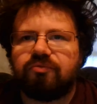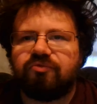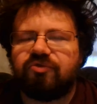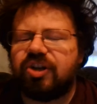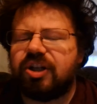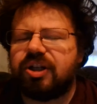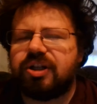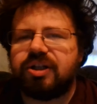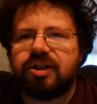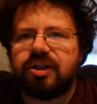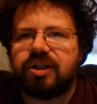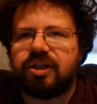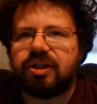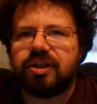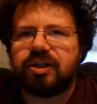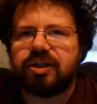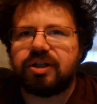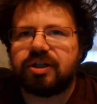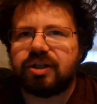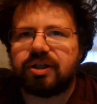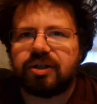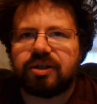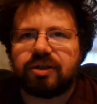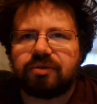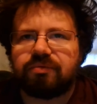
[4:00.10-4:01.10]

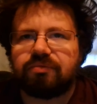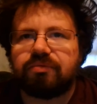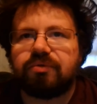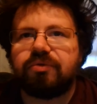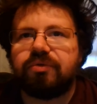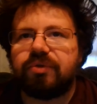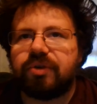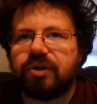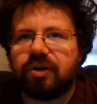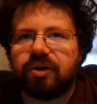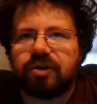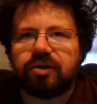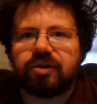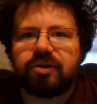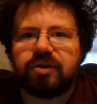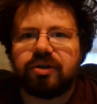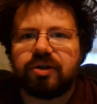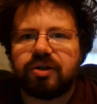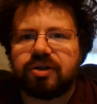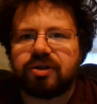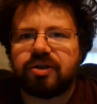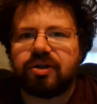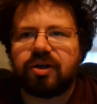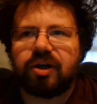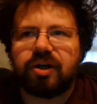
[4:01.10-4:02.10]
feces and threw it onto
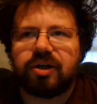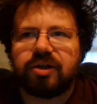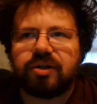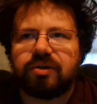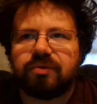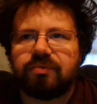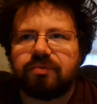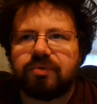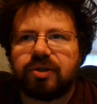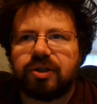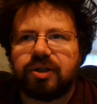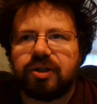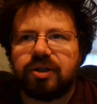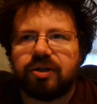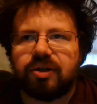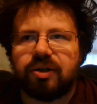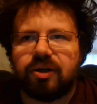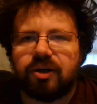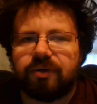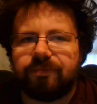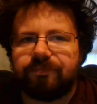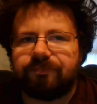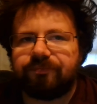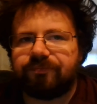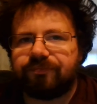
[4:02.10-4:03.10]
the sides of the,
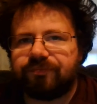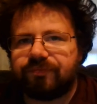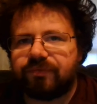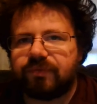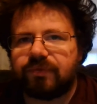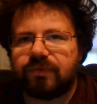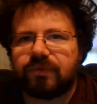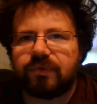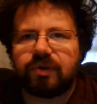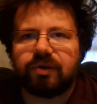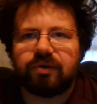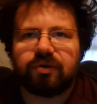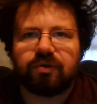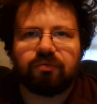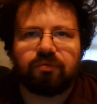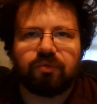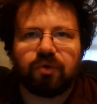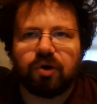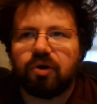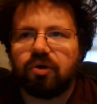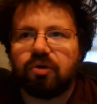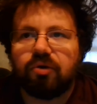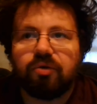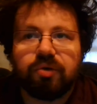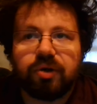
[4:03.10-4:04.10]
uh, the
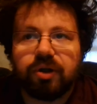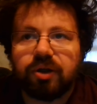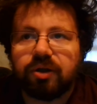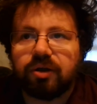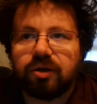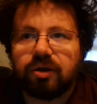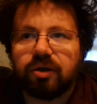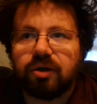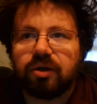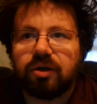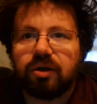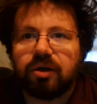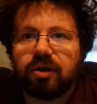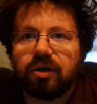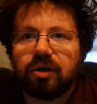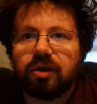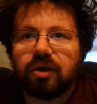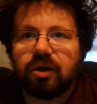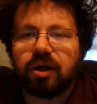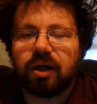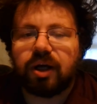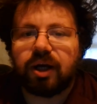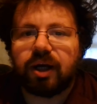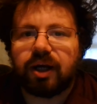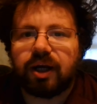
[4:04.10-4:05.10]
road,
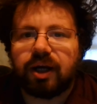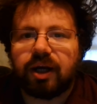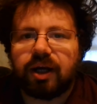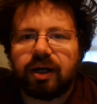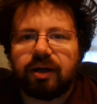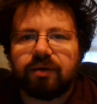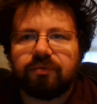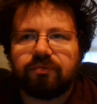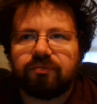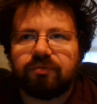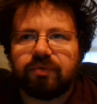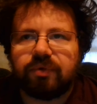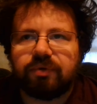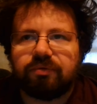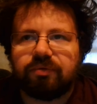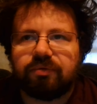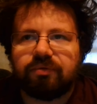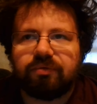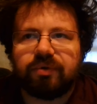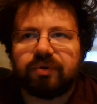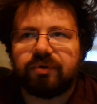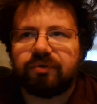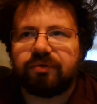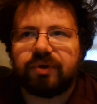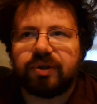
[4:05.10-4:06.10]
and we were
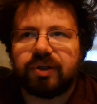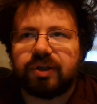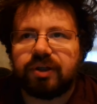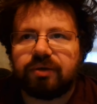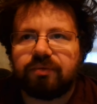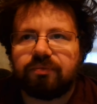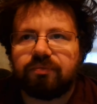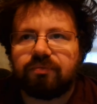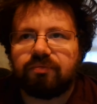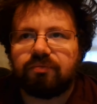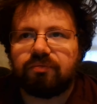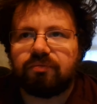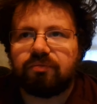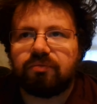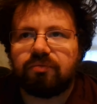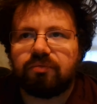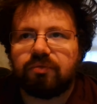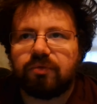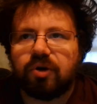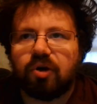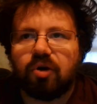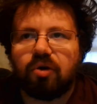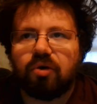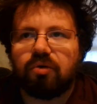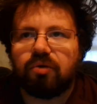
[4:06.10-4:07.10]
literally
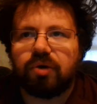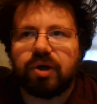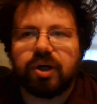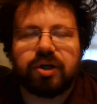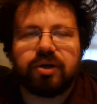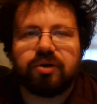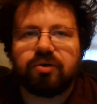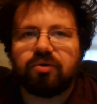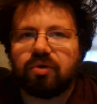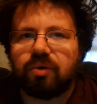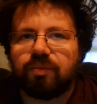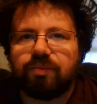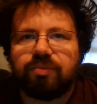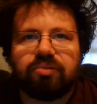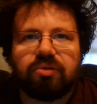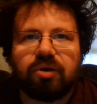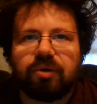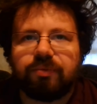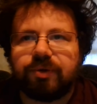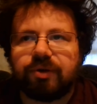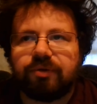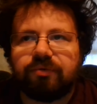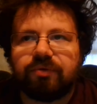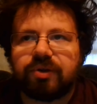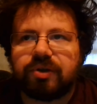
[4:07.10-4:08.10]
no indoor
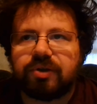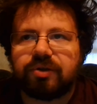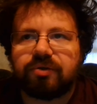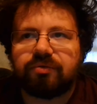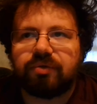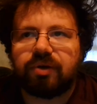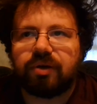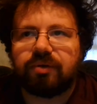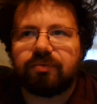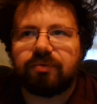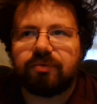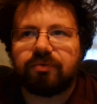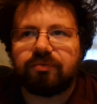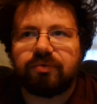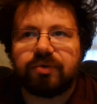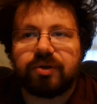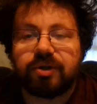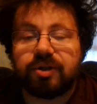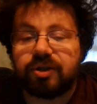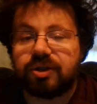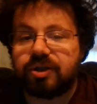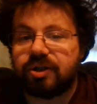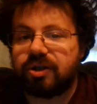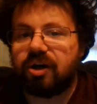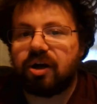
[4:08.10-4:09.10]
plumbing whatsoever,
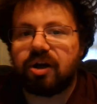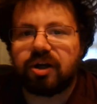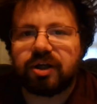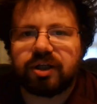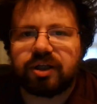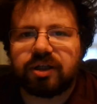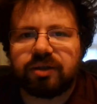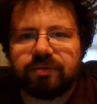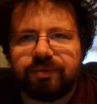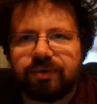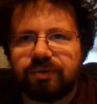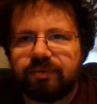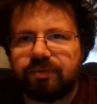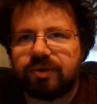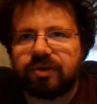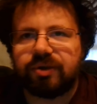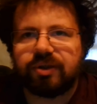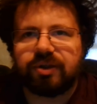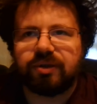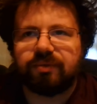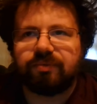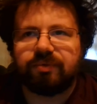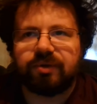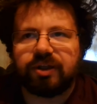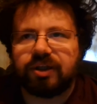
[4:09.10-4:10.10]
which is shocking to me
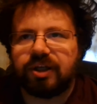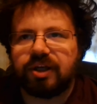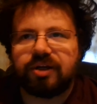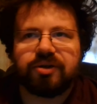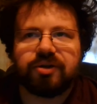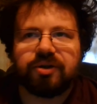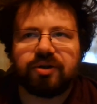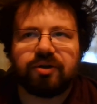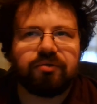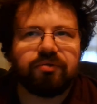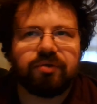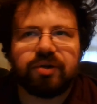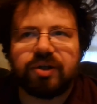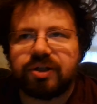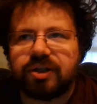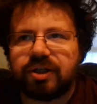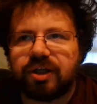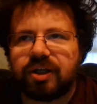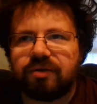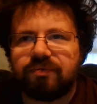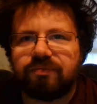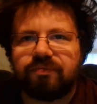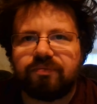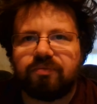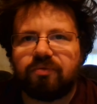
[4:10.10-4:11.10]
because even the ancient Greeks
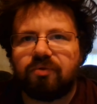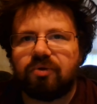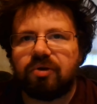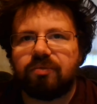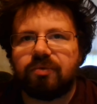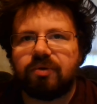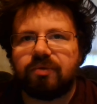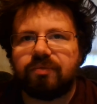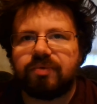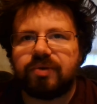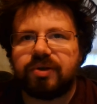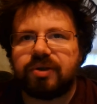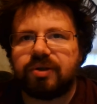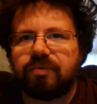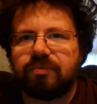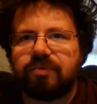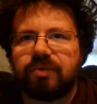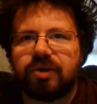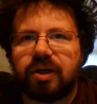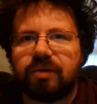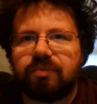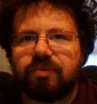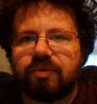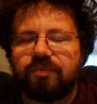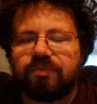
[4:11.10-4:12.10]
had a form of some
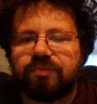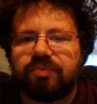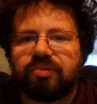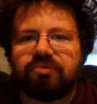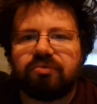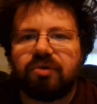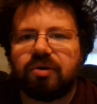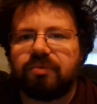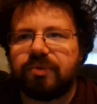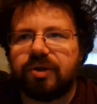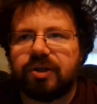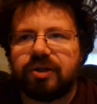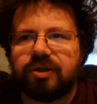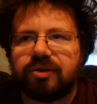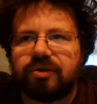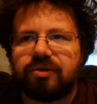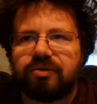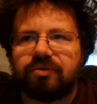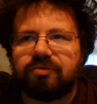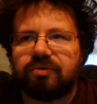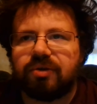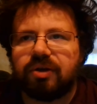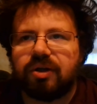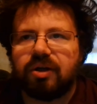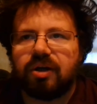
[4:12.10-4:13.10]
type of plumbing
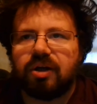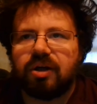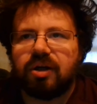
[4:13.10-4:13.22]
to